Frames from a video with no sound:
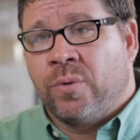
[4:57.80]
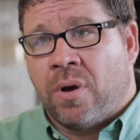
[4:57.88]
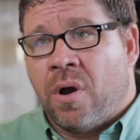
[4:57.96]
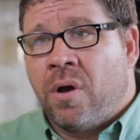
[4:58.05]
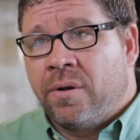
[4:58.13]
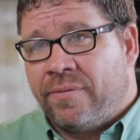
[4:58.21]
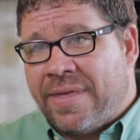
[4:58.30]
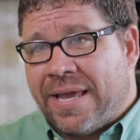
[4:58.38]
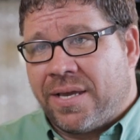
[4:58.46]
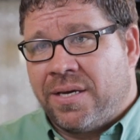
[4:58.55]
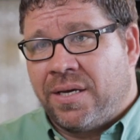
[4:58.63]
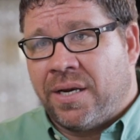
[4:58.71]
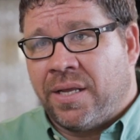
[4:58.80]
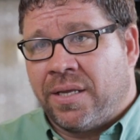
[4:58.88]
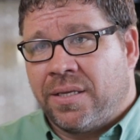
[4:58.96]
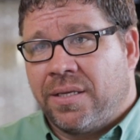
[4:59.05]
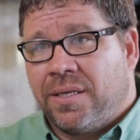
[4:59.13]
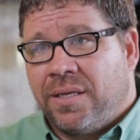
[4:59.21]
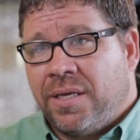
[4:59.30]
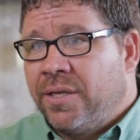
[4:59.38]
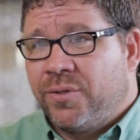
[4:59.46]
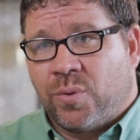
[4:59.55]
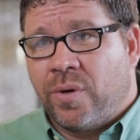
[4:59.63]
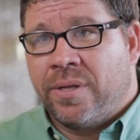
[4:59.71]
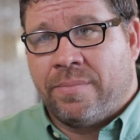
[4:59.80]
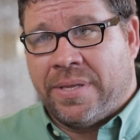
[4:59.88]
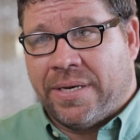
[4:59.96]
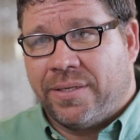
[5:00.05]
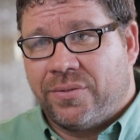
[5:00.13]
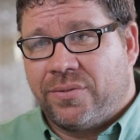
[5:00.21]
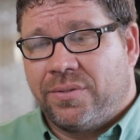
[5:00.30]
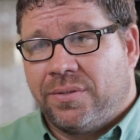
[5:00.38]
all of that cutting in 20 minutes.